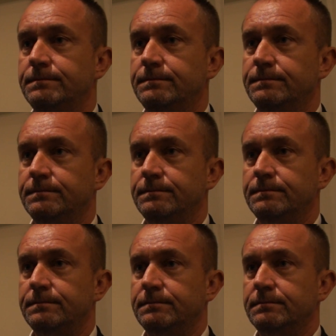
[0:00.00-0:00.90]
uh, months
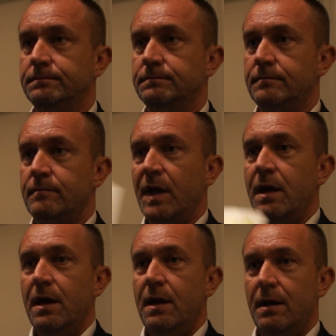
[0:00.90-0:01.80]
from uh, Veeam?
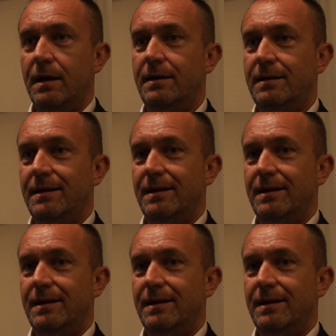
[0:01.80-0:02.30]
Uh,